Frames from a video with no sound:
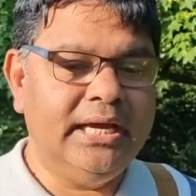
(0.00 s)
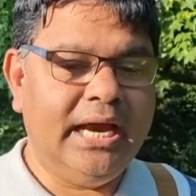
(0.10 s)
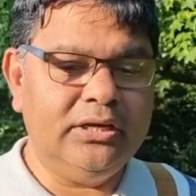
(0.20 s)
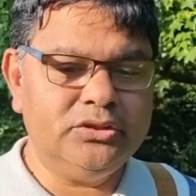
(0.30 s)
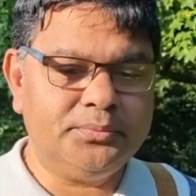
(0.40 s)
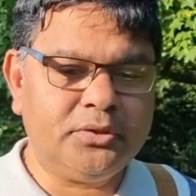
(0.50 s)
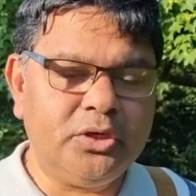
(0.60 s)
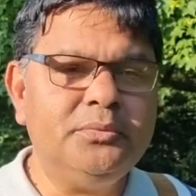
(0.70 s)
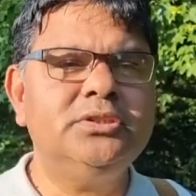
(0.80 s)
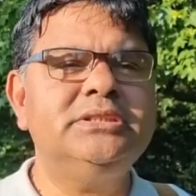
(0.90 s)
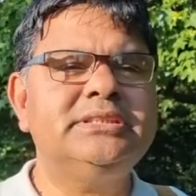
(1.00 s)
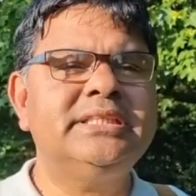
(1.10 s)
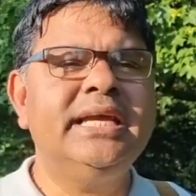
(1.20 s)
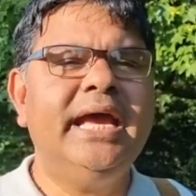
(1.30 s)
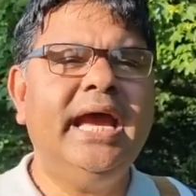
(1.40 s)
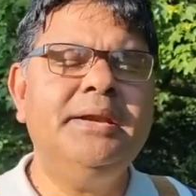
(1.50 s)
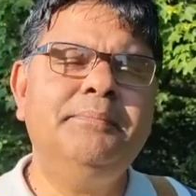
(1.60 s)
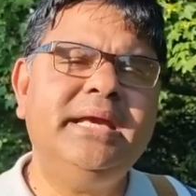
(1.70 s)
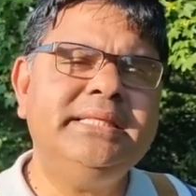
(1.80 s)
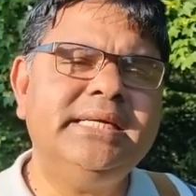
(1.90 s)
House of Commons and
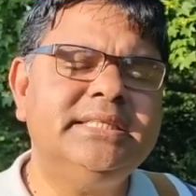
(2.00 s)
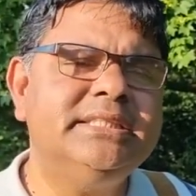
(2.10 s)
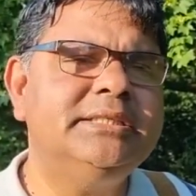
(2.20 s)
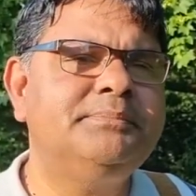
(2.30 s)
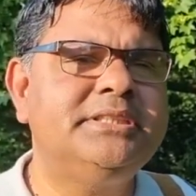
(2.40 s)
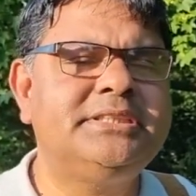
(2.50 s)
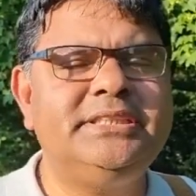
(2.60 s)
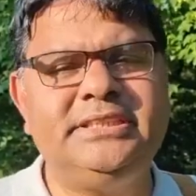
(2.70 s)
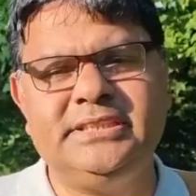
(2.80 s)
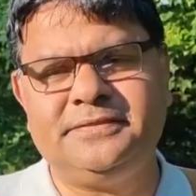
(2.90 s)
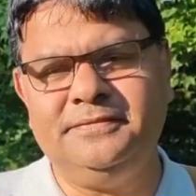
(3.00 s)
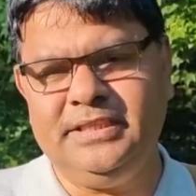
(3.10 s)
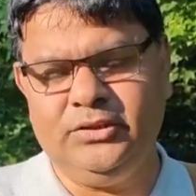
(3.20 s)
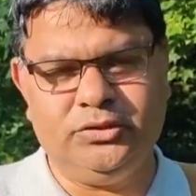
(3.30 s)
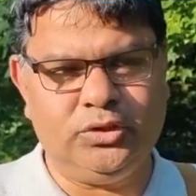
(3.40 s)
many other prestigious venues